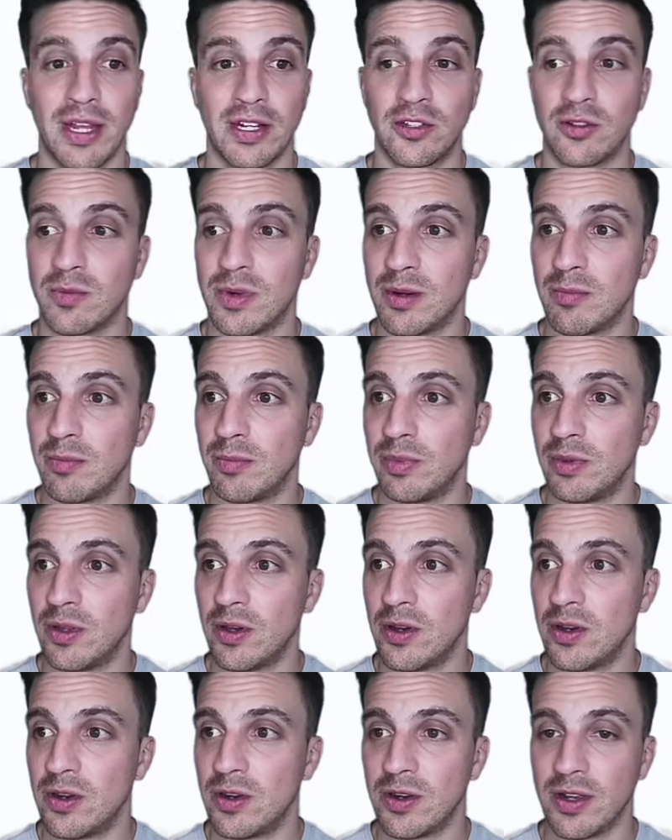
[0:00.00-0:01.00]
to my
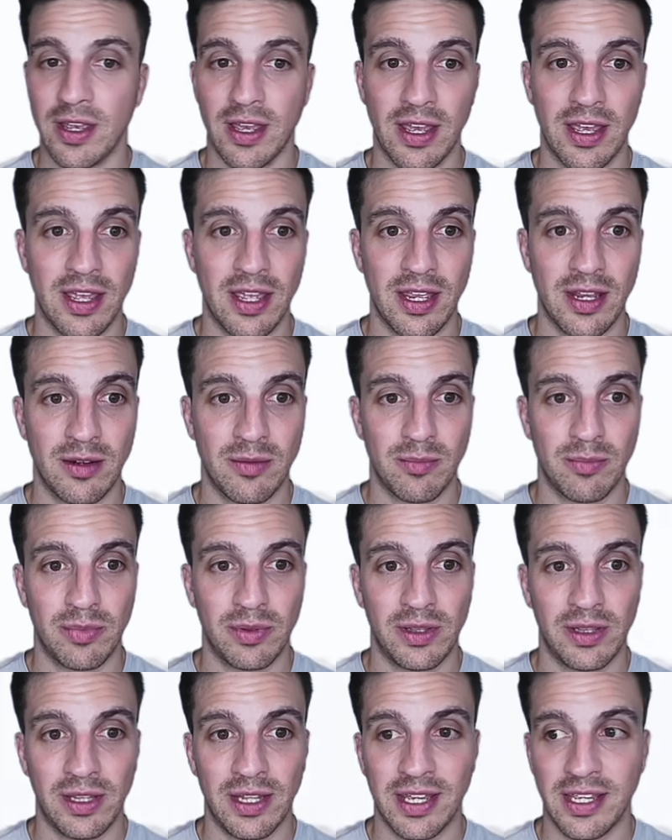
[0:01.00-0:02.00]
blog and
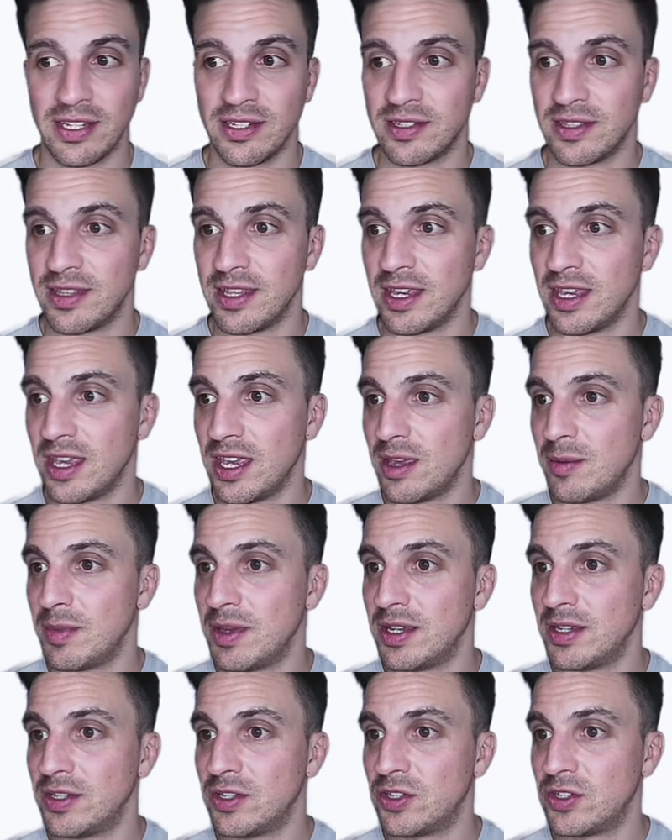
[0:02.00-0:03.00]
place the
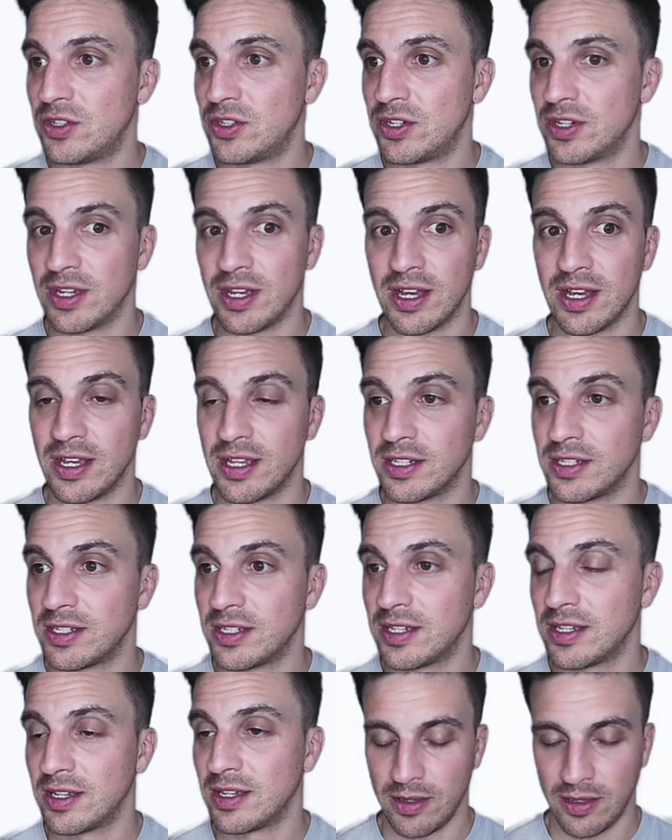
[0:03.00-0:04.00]
image
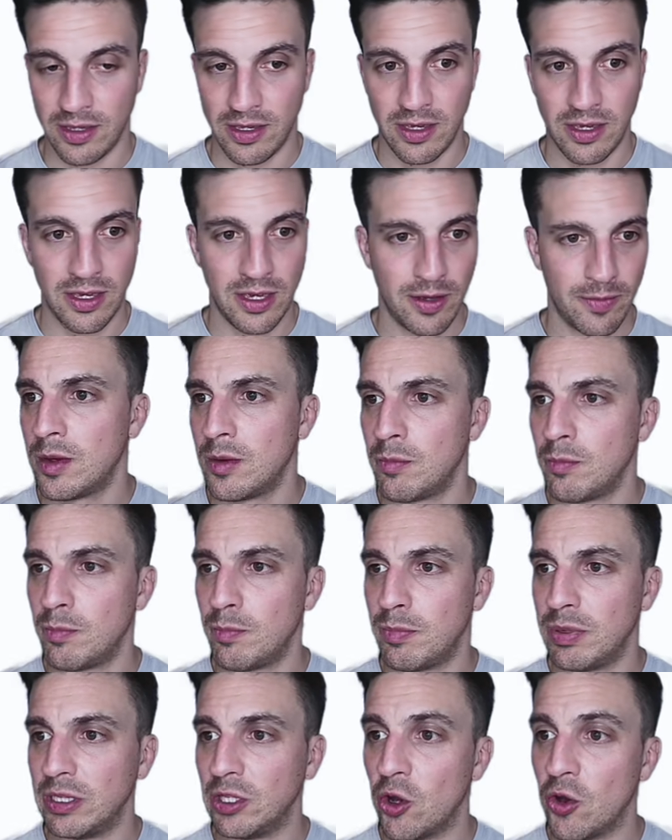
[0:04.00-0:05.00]
just here
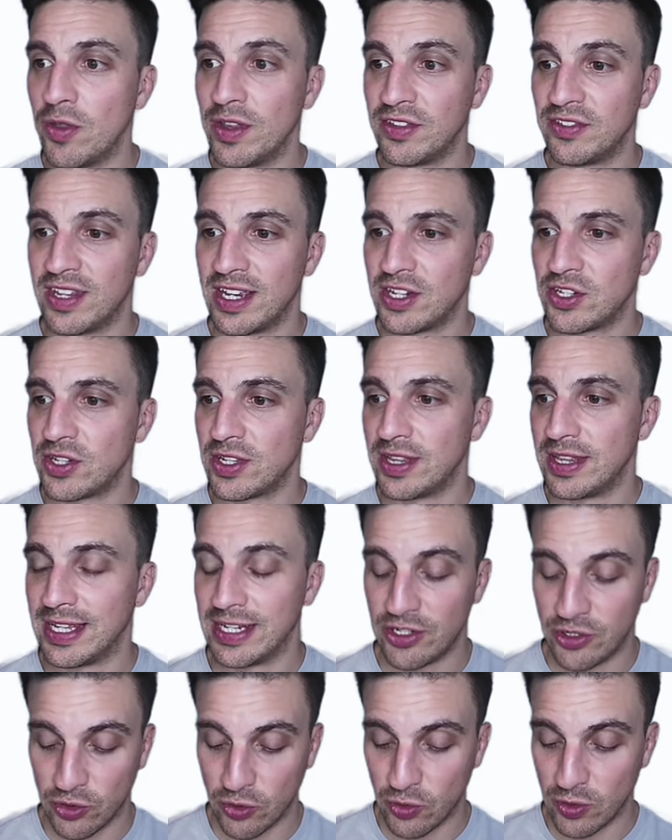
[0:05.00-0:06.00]
below the section
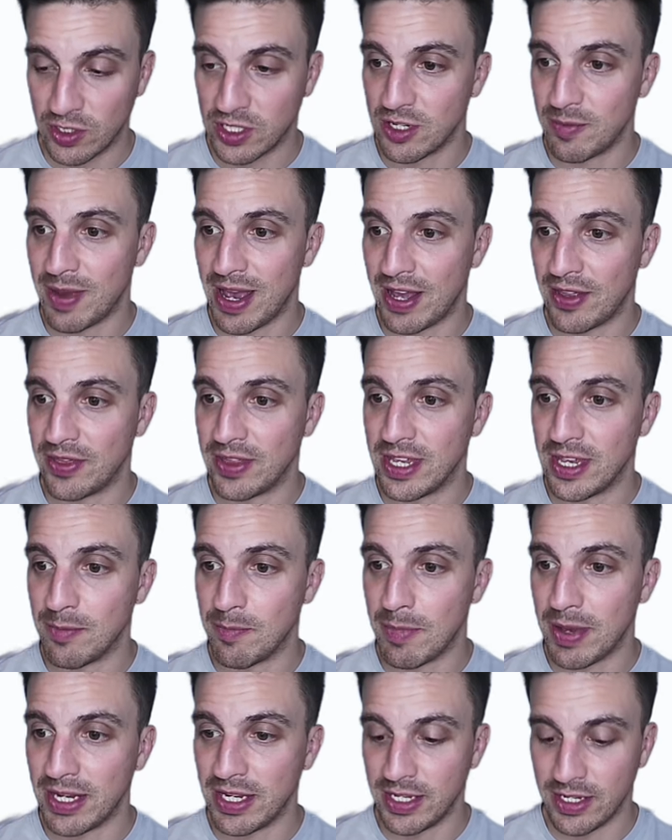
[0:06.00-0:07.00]
that talks about the
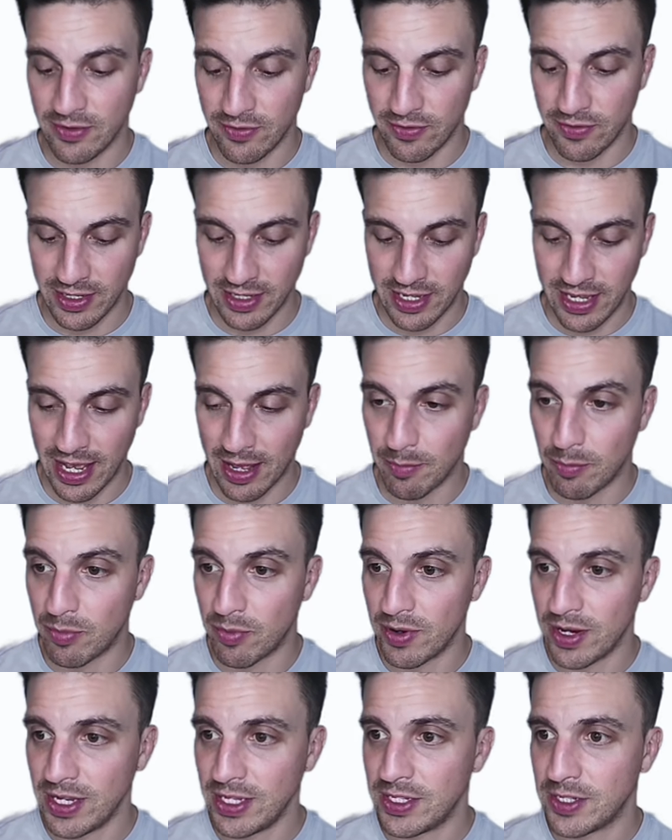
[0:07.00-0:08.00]
many different cat
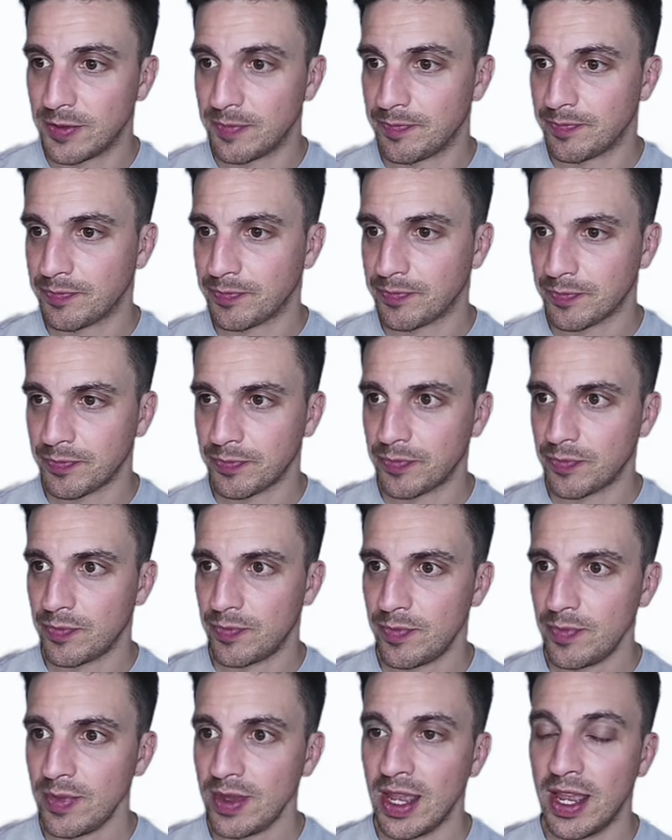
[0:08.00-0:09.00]
breeds,
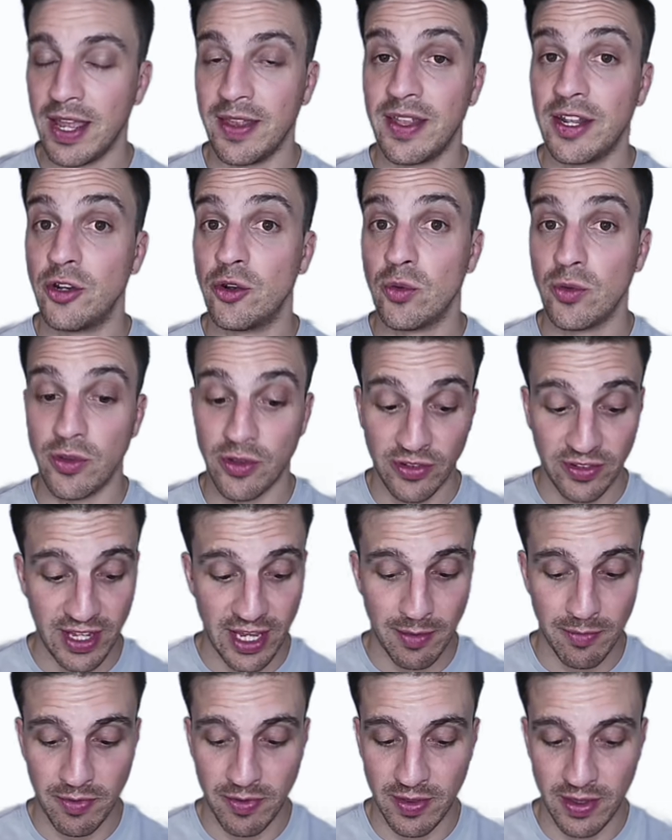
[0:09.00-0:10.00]
and then do the
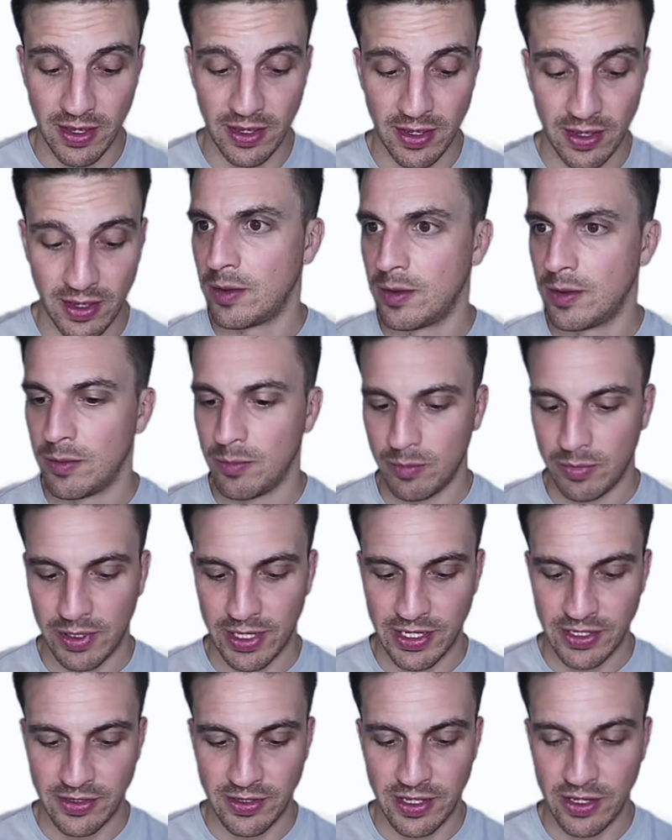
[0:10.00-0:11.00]
same thing,
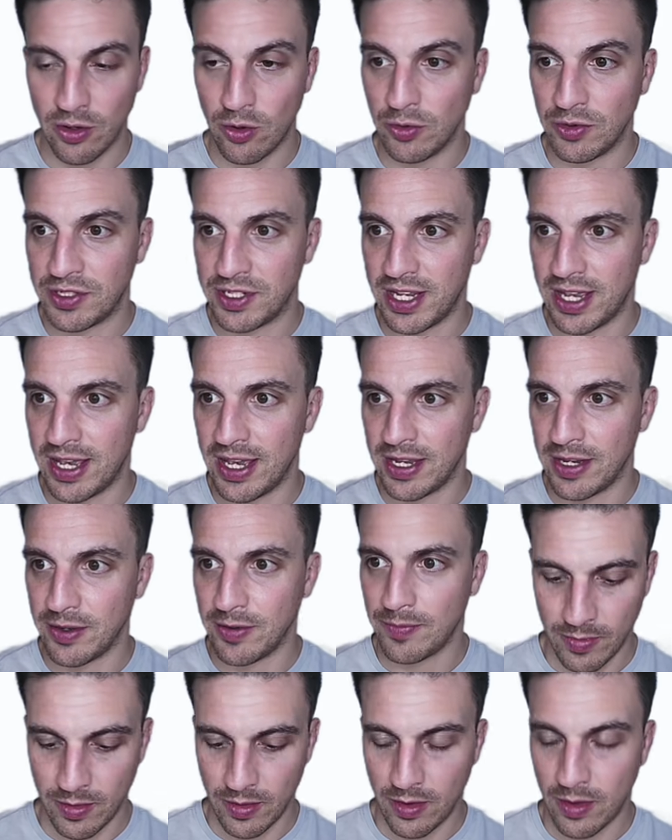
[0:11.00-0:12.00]
place the alt tag,
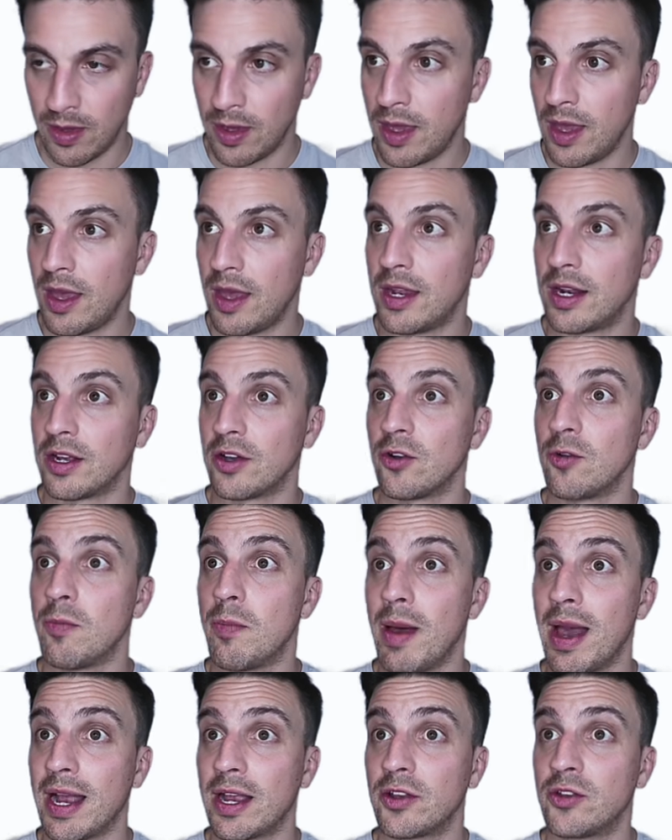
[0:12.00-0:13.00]
and I'm gonna go
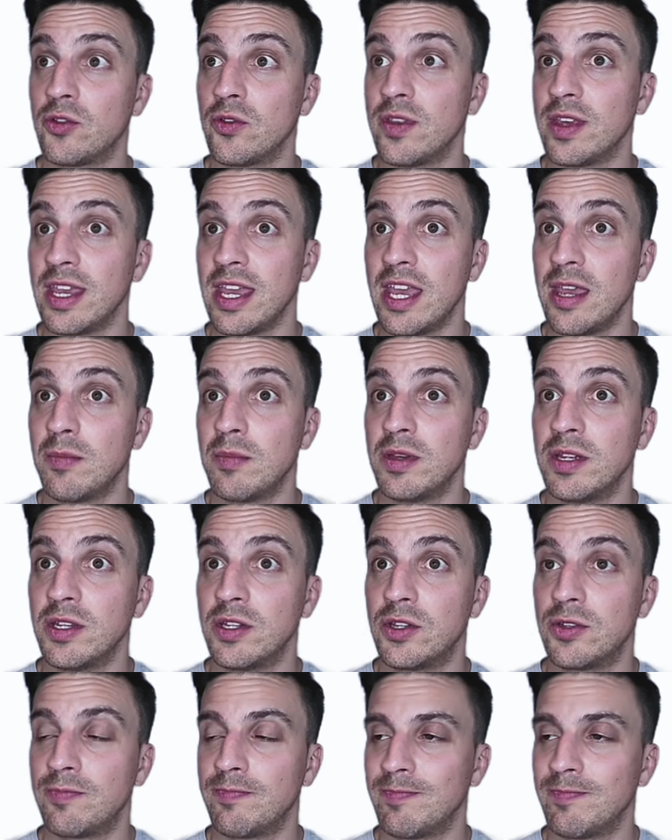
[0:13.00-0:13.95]
back to the image